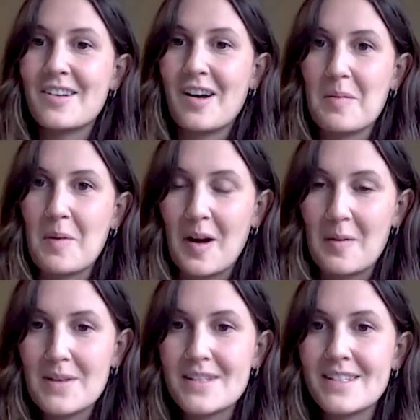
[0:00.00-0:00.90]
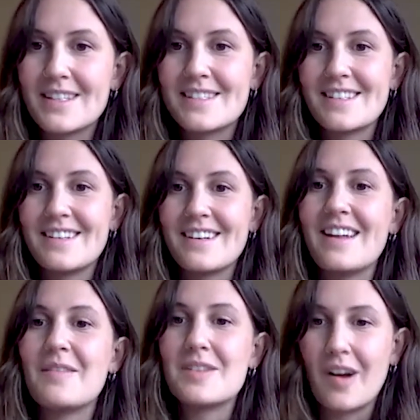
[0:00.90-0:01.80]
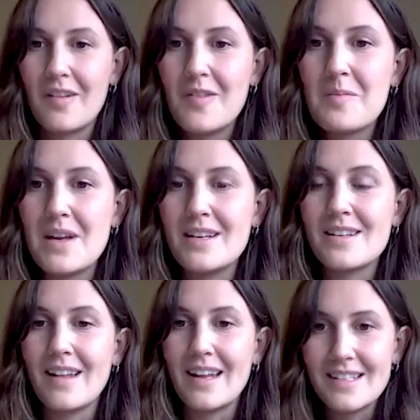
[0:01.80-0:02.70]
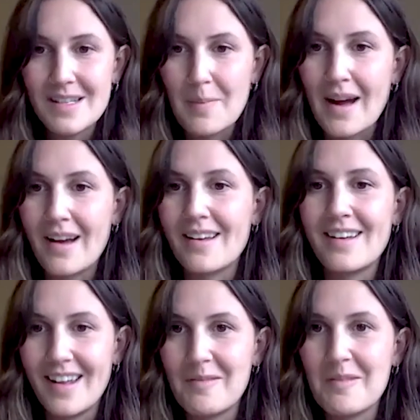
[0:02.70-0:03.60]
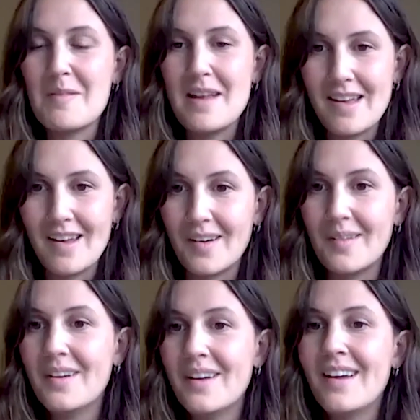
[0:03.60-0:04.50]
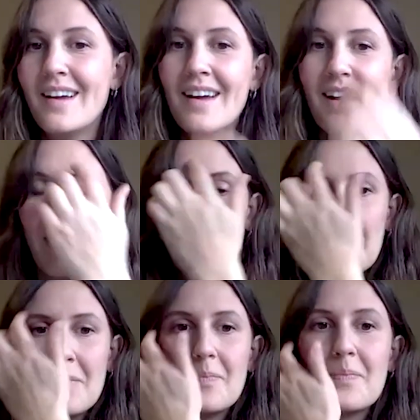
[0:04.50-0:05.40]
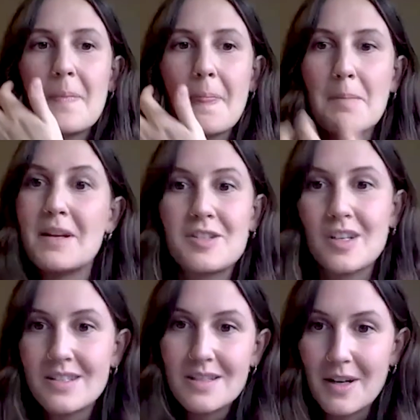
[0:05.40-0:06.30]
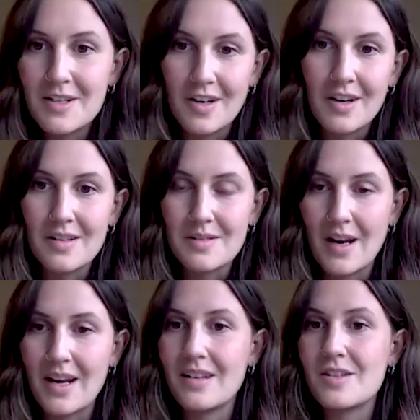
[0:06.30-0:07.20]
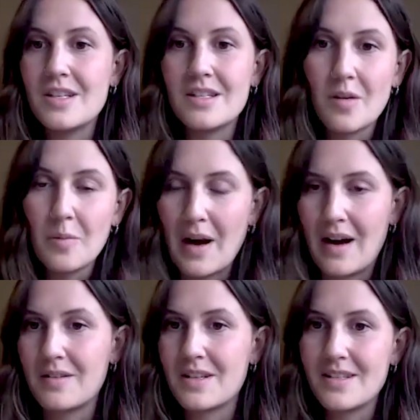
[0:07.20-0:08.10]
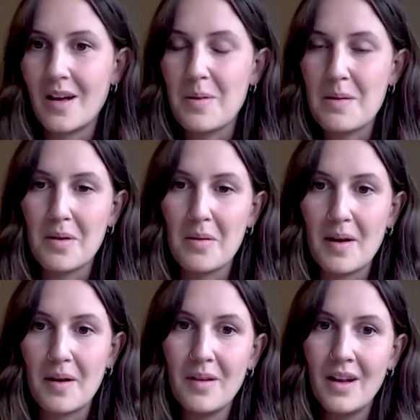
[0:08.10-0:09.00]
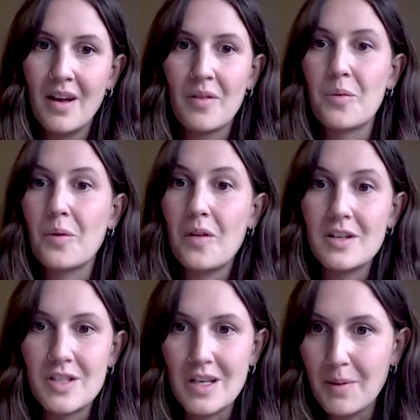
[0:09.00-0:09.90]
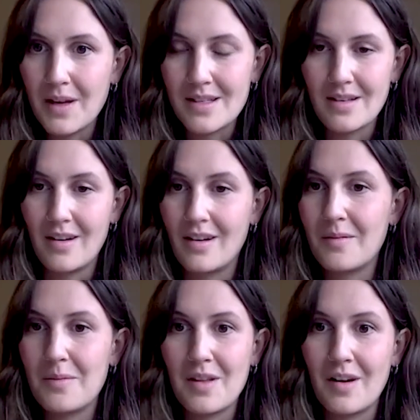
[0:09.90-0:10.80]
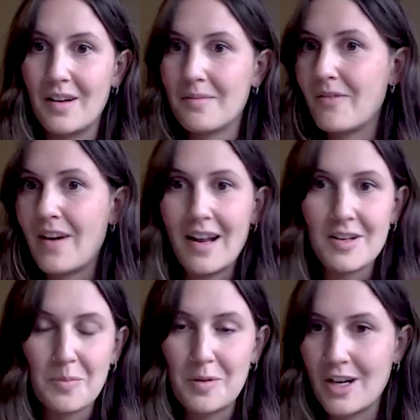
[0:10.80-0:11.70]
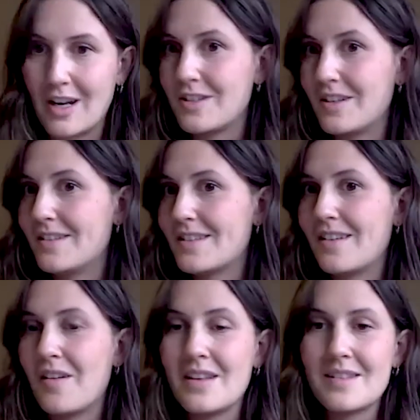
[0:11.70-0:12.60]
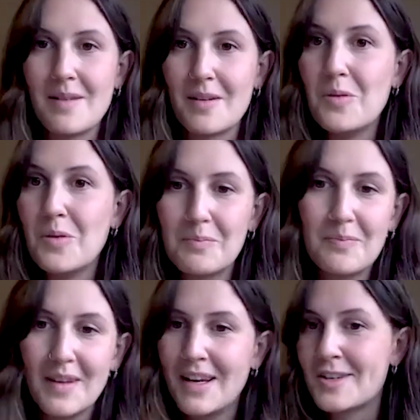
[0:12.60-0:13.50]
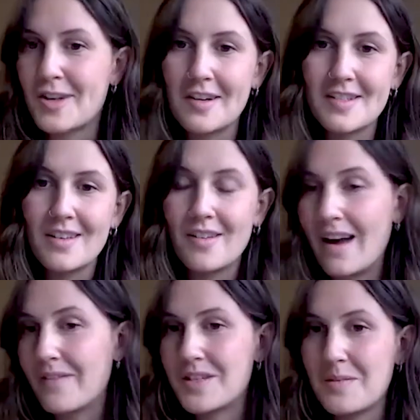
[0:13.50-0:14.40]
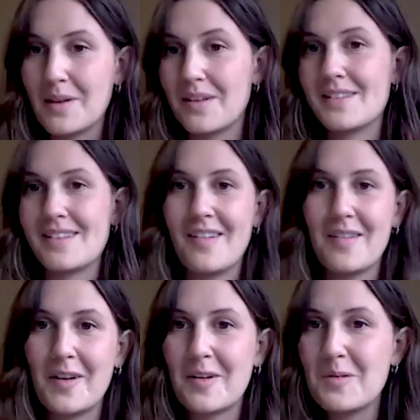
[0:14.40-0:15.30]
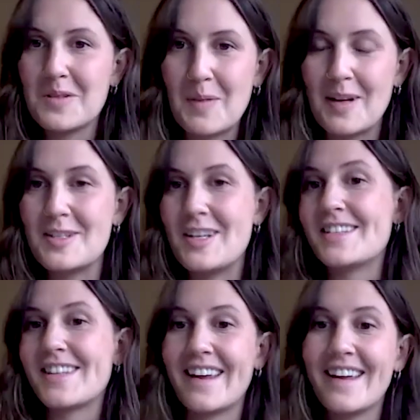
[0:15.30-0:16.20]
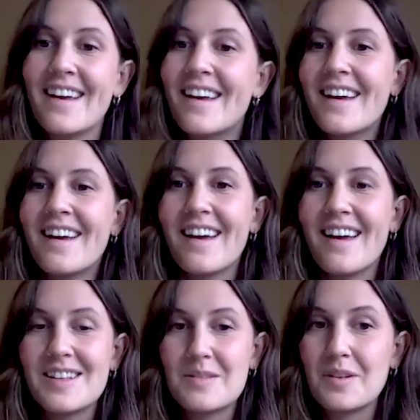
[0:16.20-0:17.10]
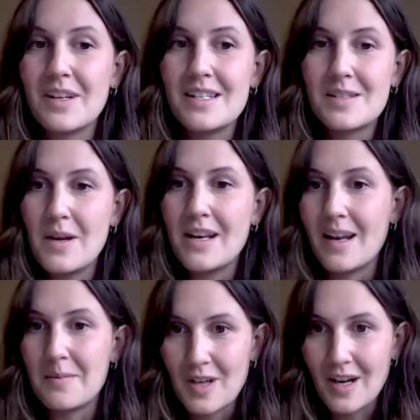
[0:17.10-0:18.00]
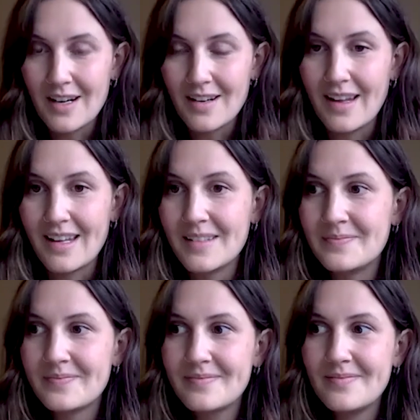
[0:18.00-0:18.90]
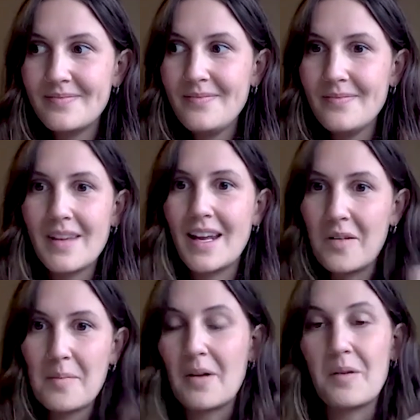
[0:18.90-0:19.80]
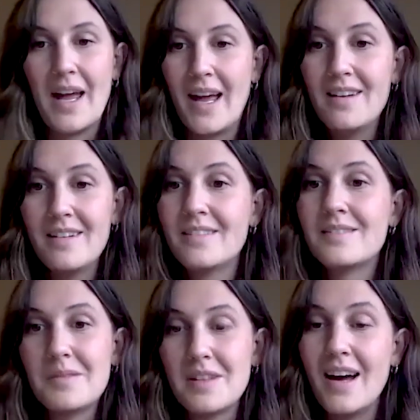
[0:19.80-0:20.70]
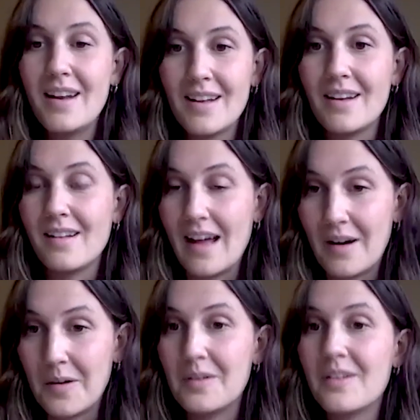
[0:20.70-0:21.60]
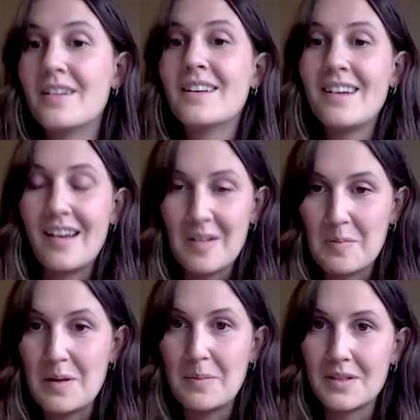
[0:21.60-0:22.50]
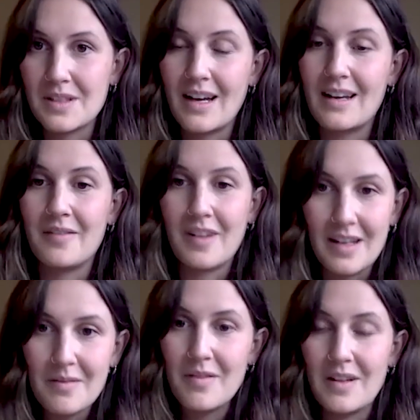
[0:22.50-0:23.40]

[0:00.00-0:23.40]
to talk about our business it was hard for me to like sit back again with my ego um, but it's just as much hers, right? And she's so proud to tell people about the role that she plays in our with our financial projections and all these cool charts and graphs she builds and all of our cool spreadsheets. Like it's really sweet. And I'm trying to like get out of my own head with that and allow other people to kind of like